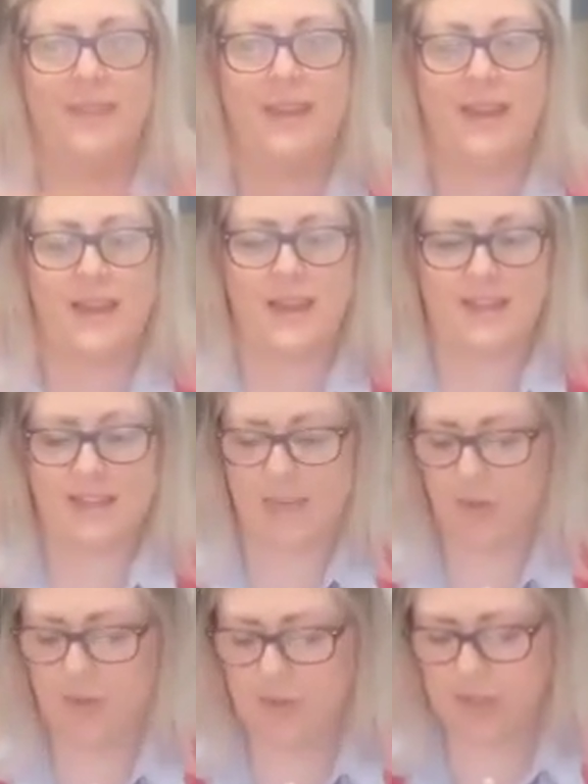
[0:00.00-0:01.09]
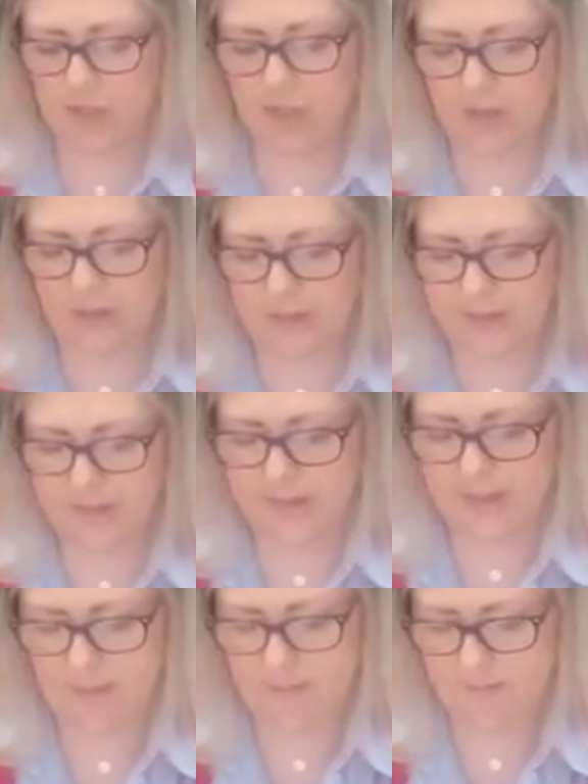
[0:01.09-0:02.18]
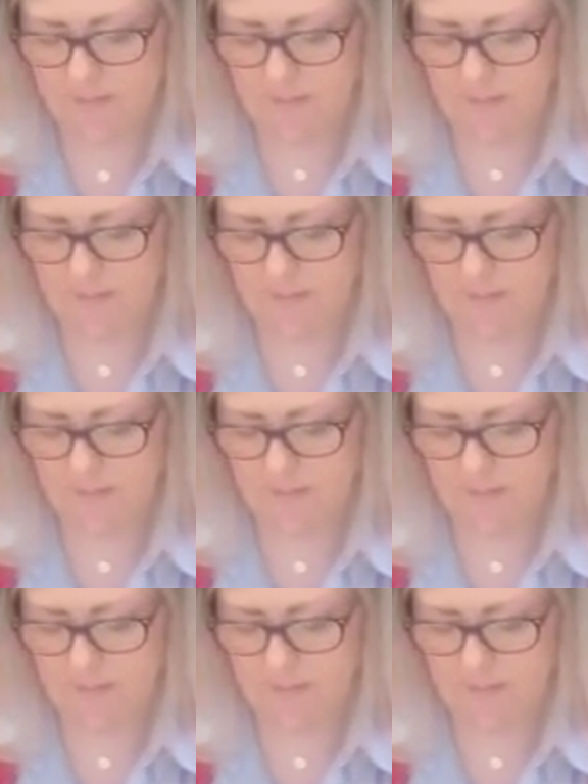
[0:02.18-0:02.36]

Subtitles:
and I'm going to glue it the same.